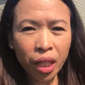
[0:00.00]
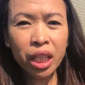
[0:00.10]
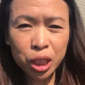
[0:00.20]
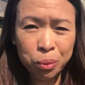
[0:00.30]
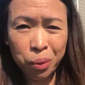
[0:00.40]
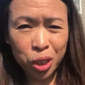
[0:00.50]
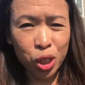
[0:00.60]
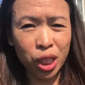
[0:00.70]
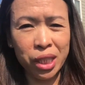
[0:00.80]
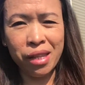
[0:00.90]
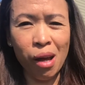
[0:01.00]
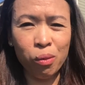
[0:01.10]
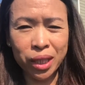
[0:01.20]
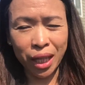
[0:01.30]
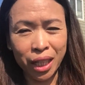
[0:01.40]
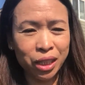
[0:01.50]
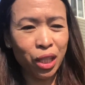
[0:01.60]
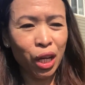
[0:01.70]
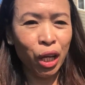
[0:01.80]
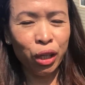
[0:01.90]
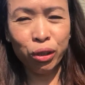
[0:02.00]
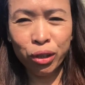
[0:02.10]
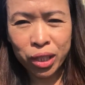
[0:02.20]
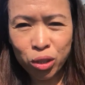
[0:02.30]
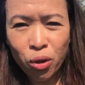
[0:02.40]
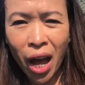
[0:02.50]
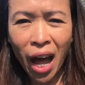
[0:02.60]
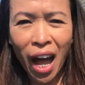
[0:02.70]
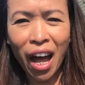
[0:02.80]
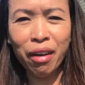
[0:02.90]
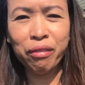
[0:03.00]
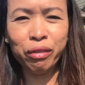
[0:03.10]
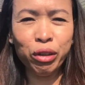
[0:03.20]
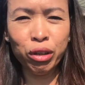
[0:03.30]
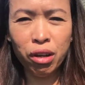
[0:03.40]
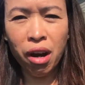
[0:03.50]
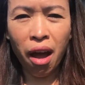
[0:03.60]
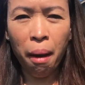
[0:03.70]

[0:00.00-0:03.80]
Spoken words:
especially nowadays, you get to have your